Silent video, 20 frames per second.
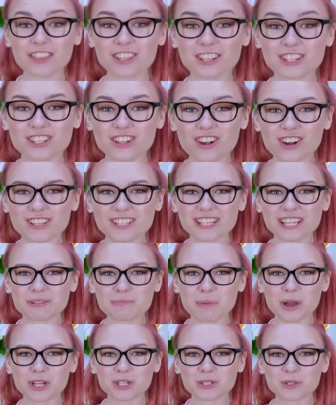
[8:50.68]
The socks
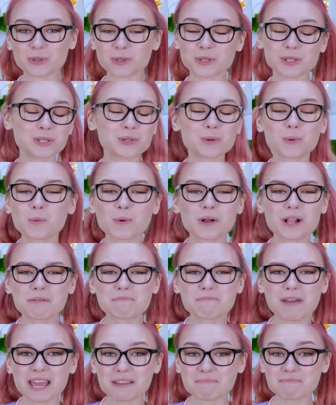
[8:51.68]
in my shoes will
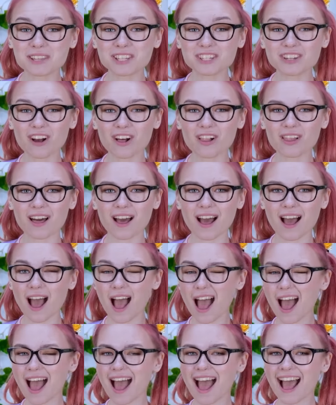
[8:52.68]
make me taller.